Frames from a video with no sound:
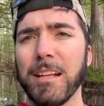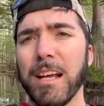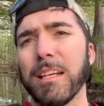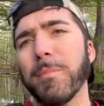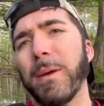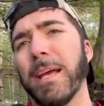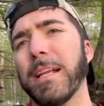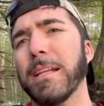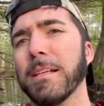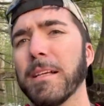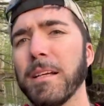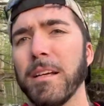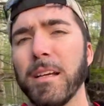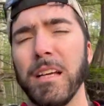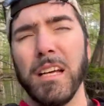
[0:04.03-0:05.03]
debated
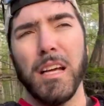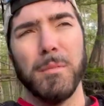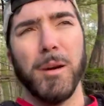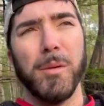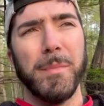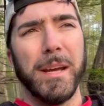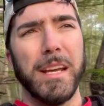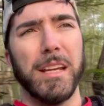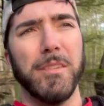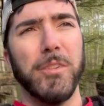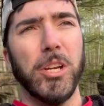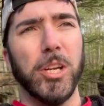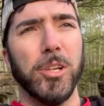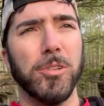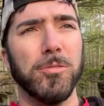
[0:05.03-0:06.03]
about making a
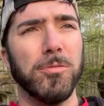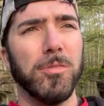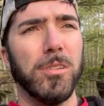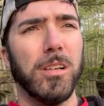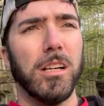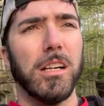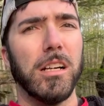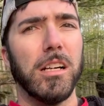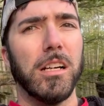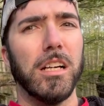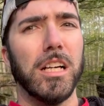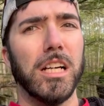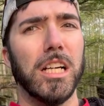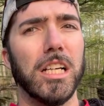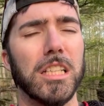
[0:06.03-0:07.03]
video
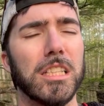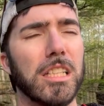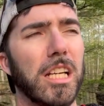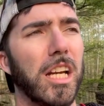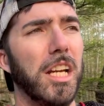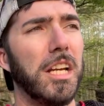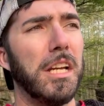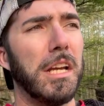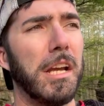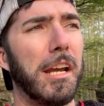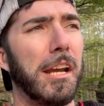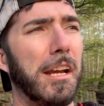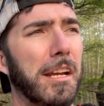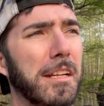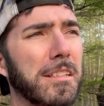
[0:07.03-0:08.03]
today,
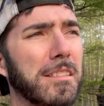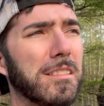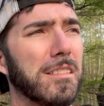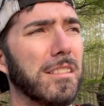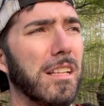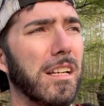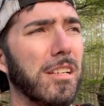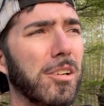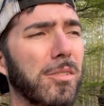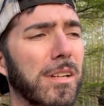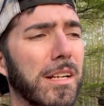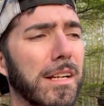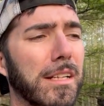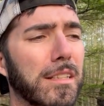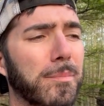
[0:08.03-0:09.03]
and you know what?
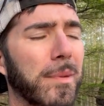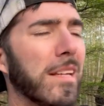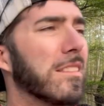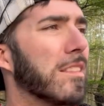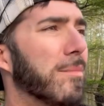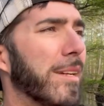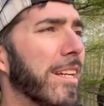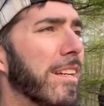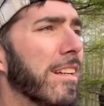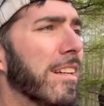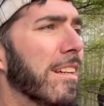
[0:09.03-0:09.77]
It got the best of me.